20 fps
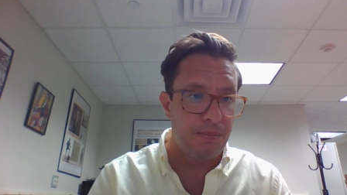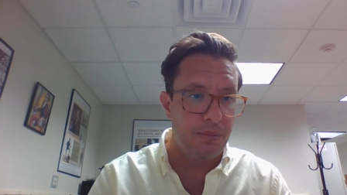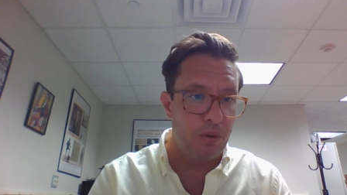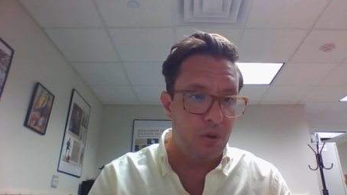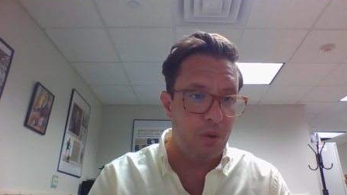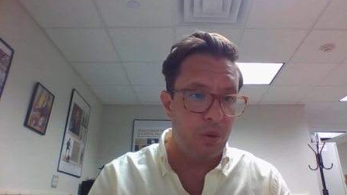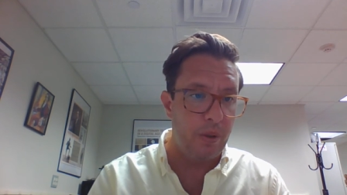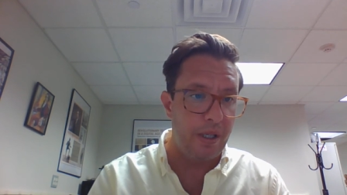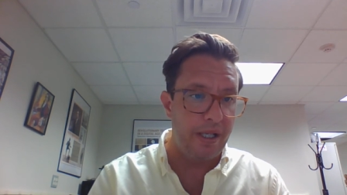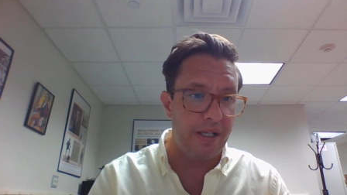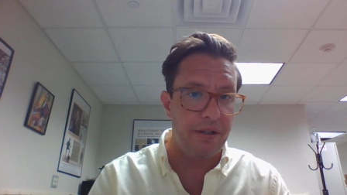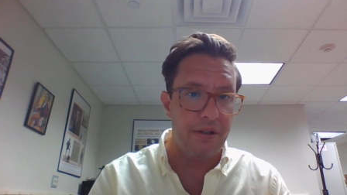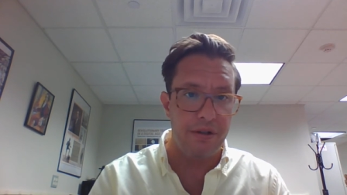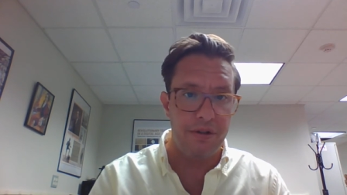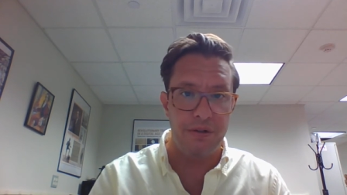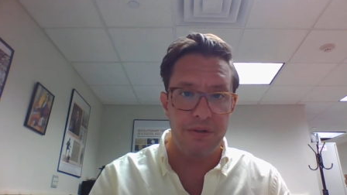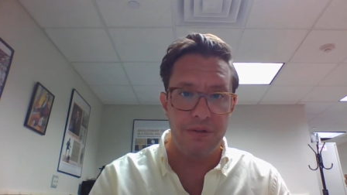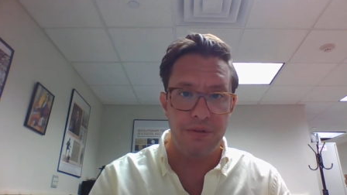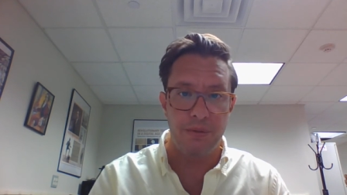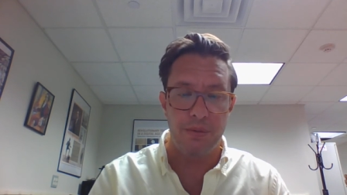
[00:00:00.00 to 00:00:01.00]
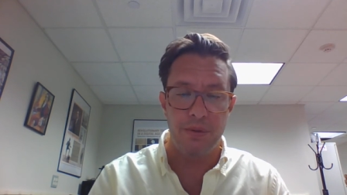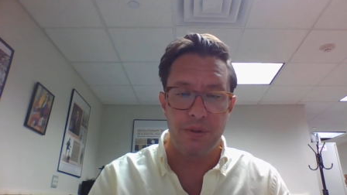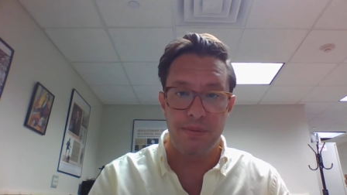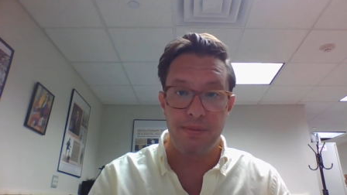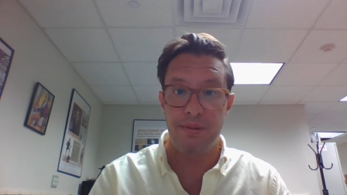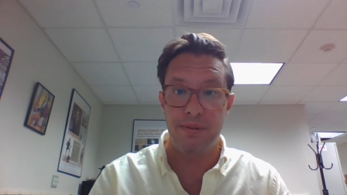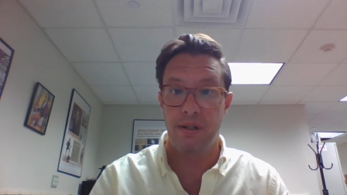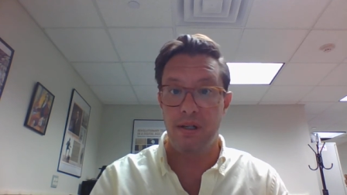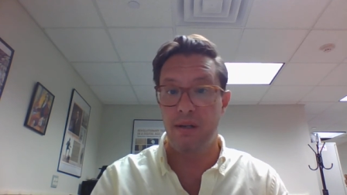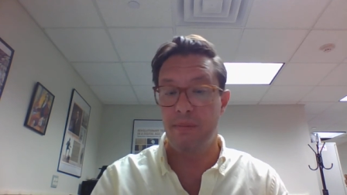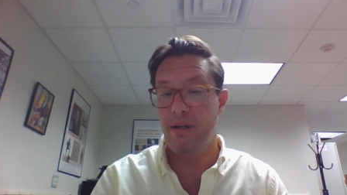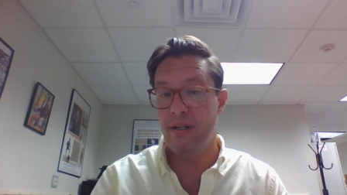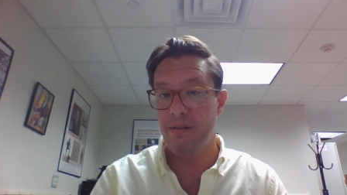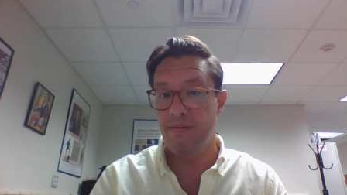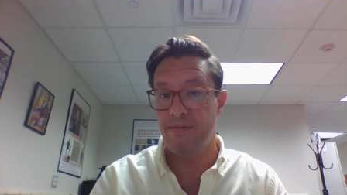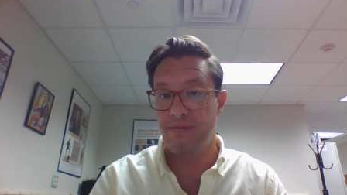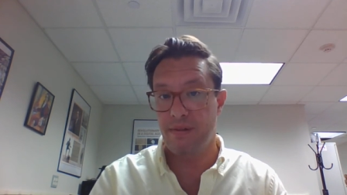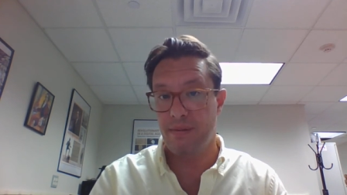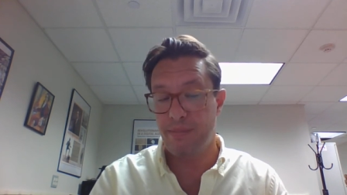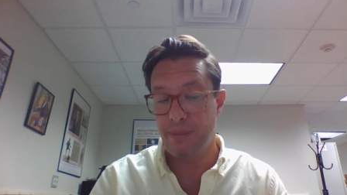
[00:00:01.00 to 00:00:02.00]
Quakers were
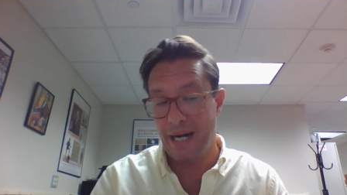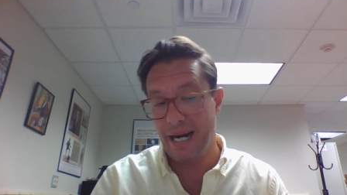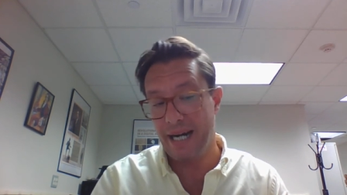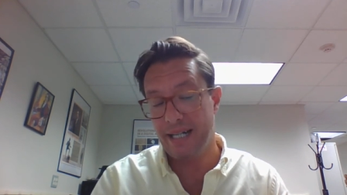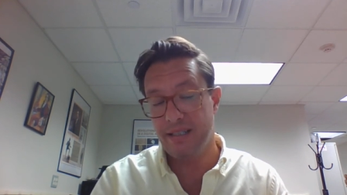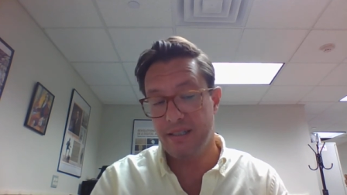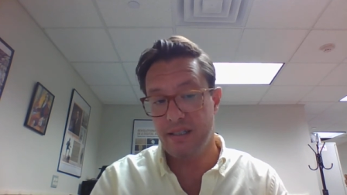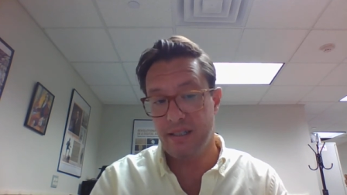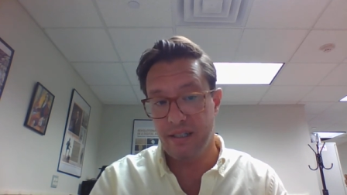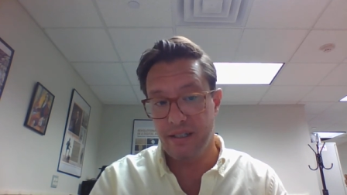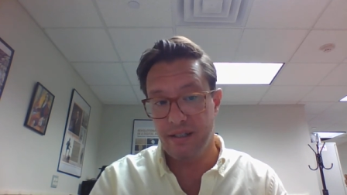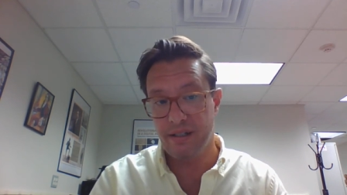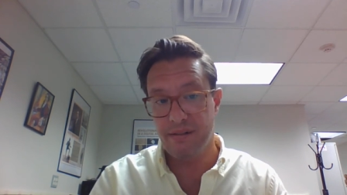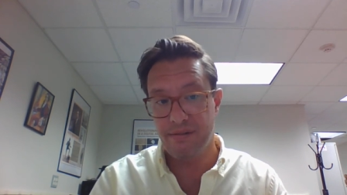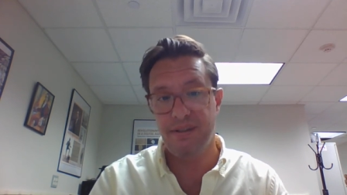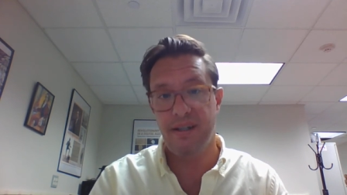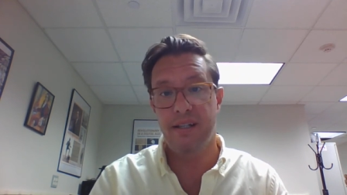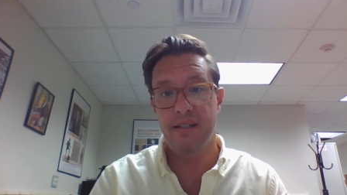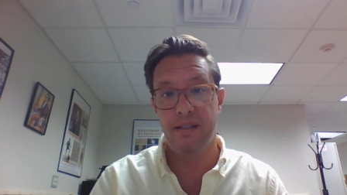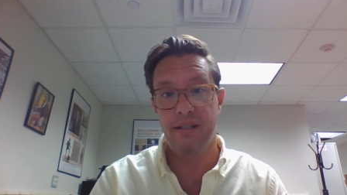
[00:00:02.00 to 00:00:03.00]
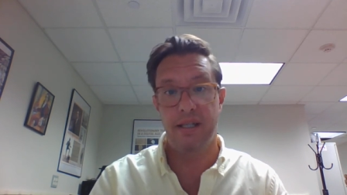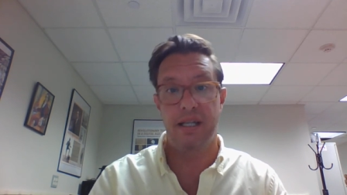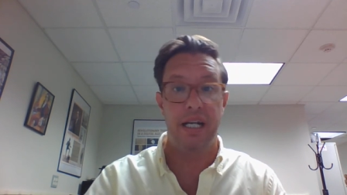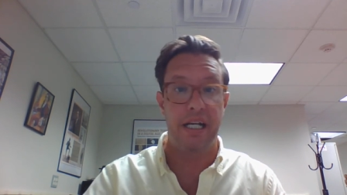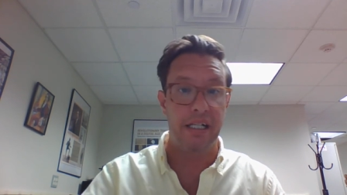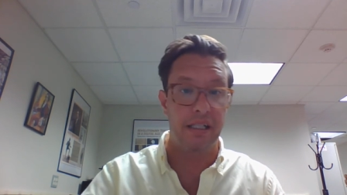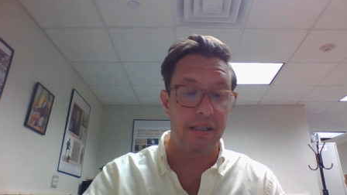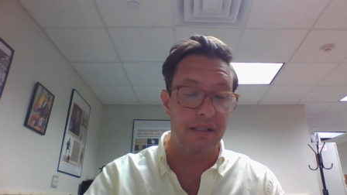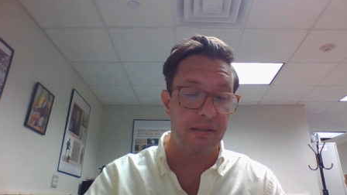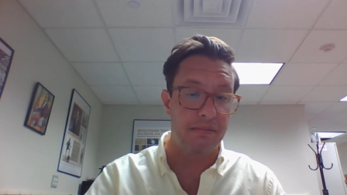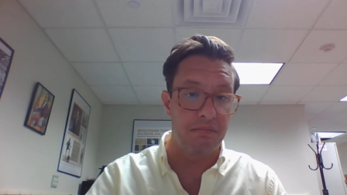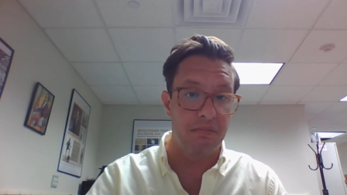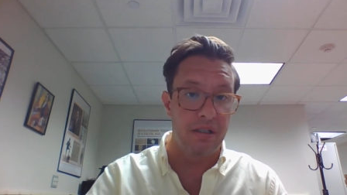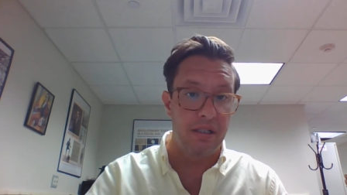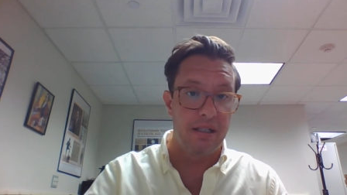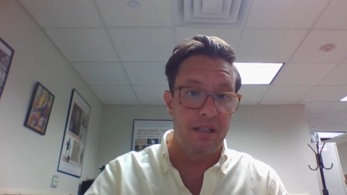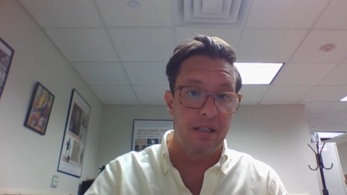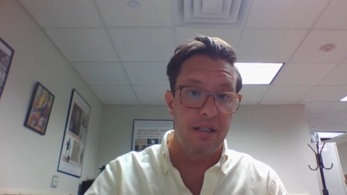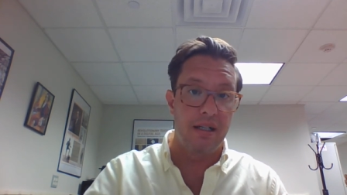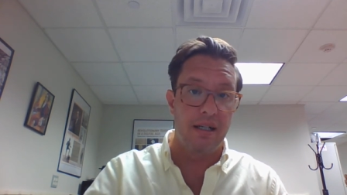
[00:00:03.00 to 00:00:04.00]
prohibited from practicing their faith in England
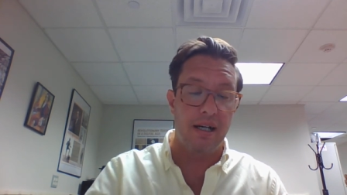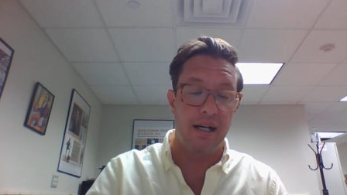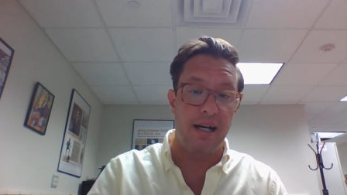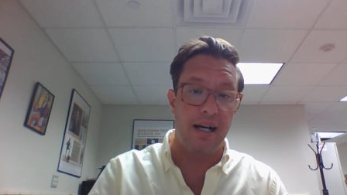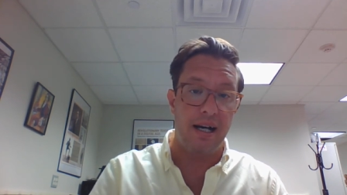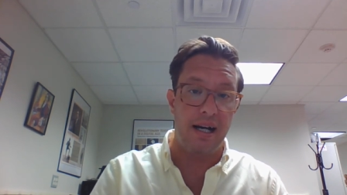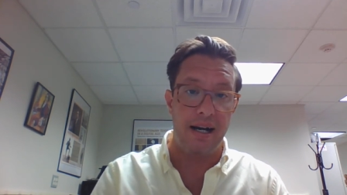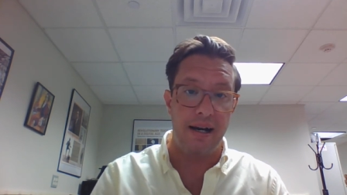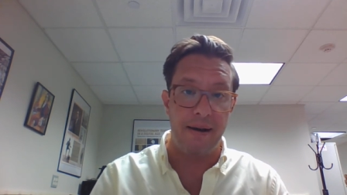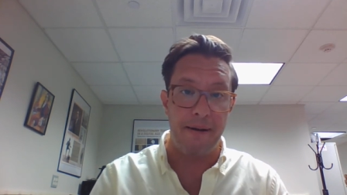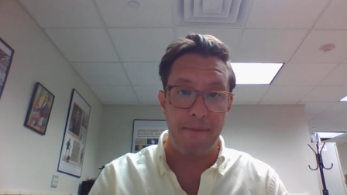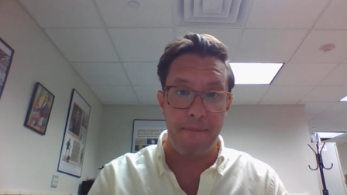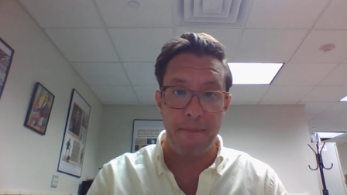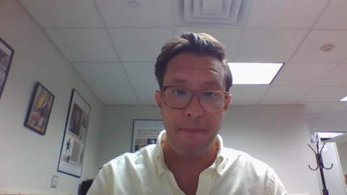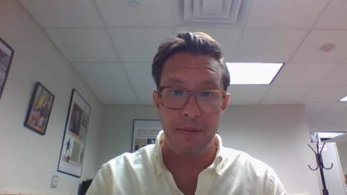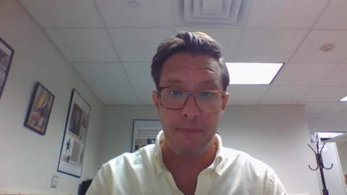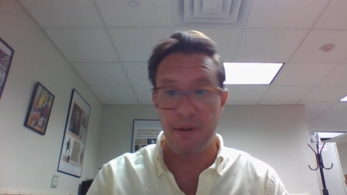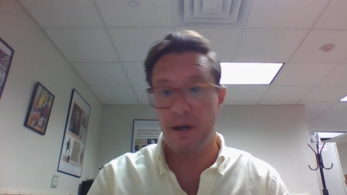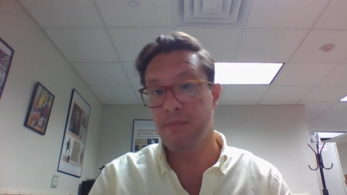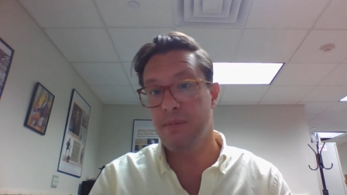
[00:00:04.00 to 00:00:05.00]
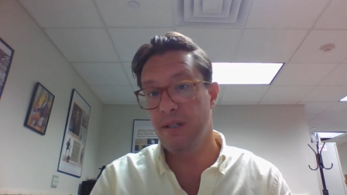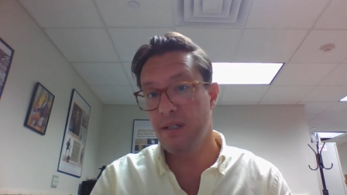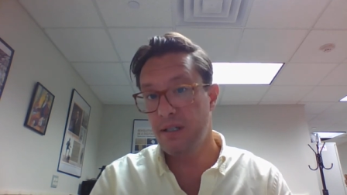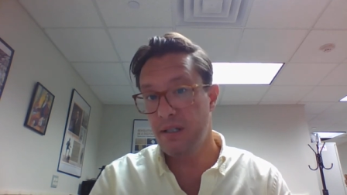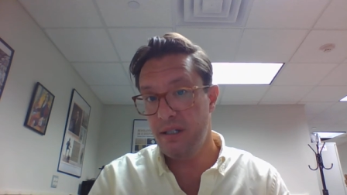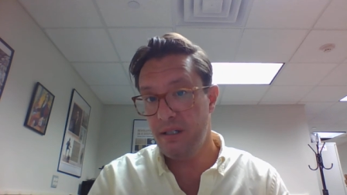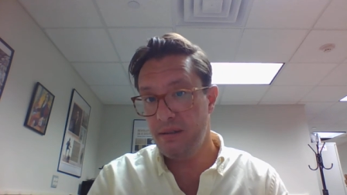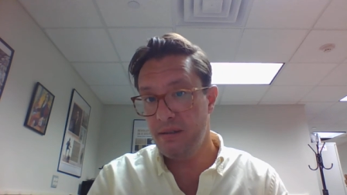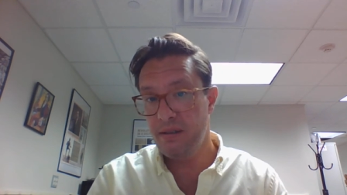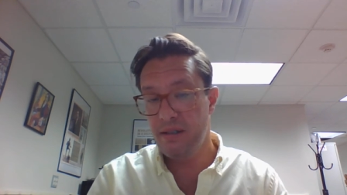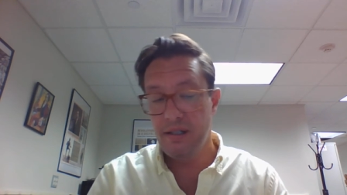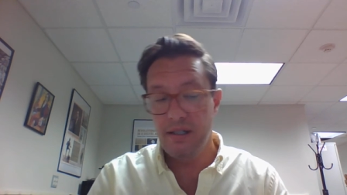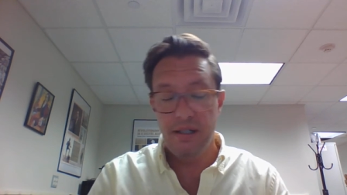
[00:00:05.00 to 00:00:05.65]
publicly,